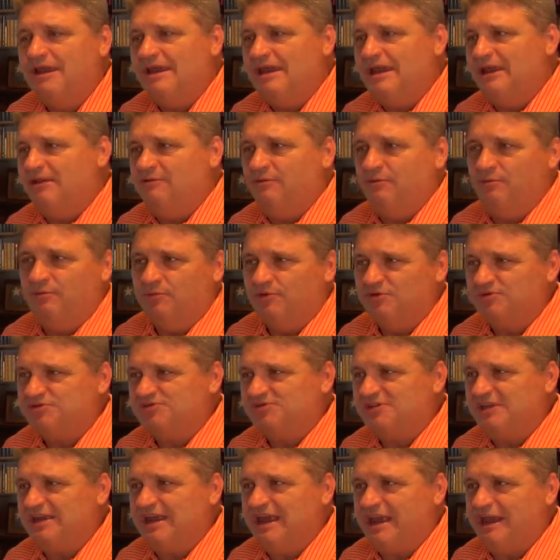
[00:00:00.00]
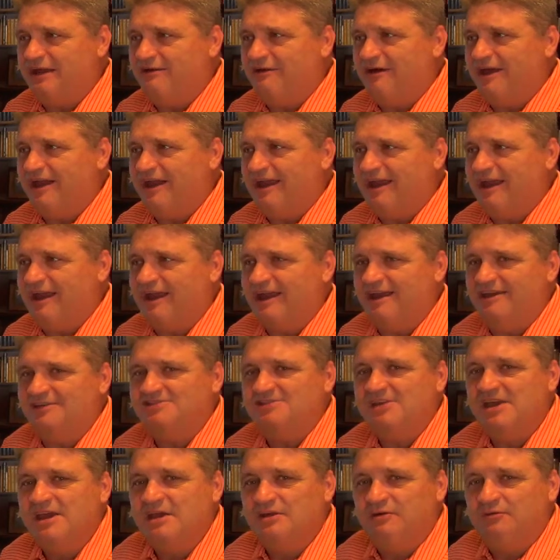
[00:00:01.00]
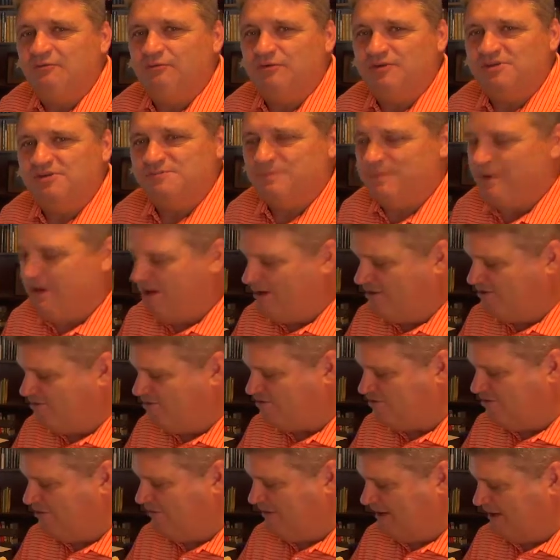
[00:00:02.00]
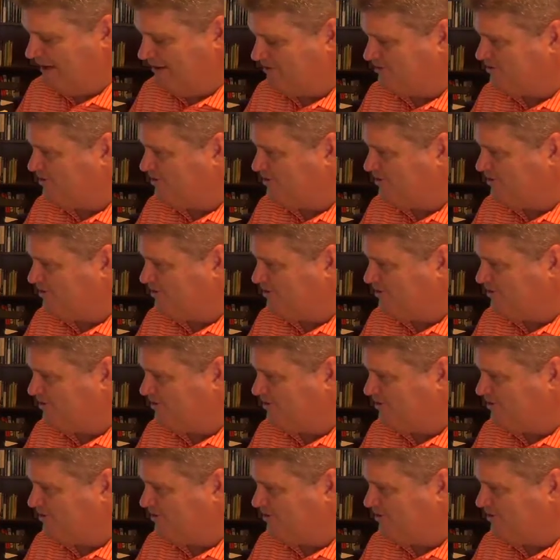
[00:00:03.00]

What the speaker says: and then we'll see how Ahaz responds to that.